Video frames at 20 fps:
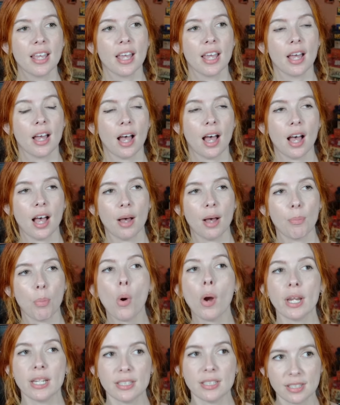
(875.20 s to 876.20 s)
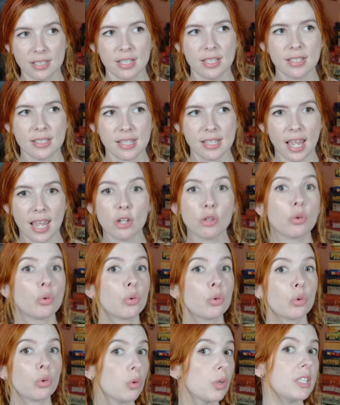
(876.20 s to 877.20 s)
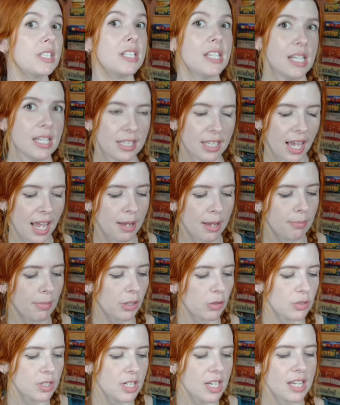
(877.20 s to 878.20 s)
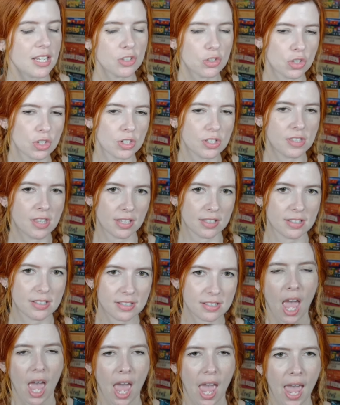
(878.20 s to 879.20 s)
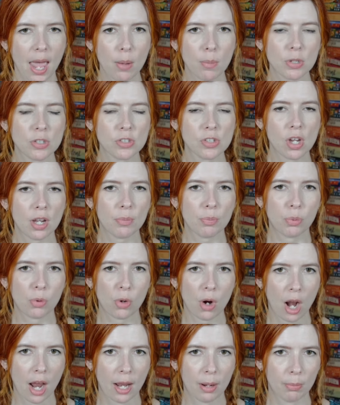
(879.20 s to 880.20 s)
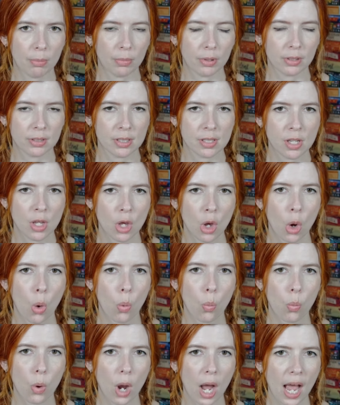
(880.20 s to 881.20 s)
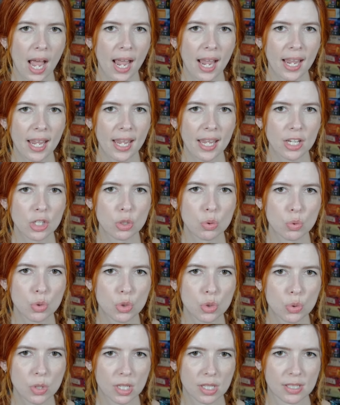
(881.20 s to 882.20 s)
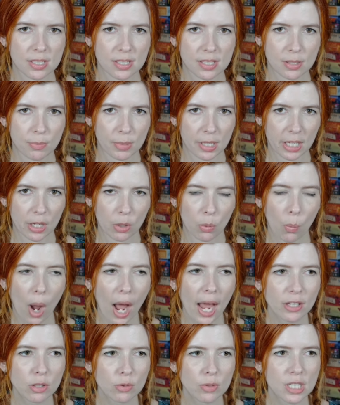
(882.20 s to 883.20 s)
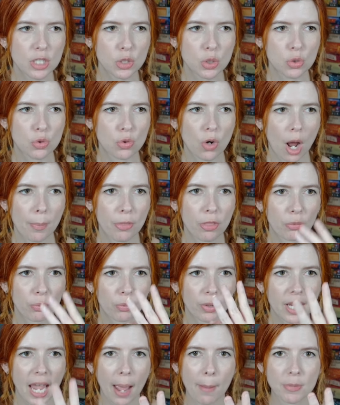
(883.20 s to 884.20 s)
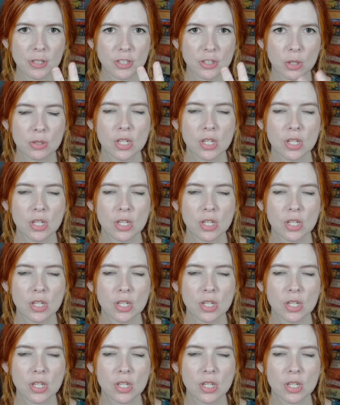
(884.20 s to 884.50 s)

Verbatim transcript: uh, point is a critique, and my critique is just this Amazon Prime, why you do this to me? Why you need to drop three episodes?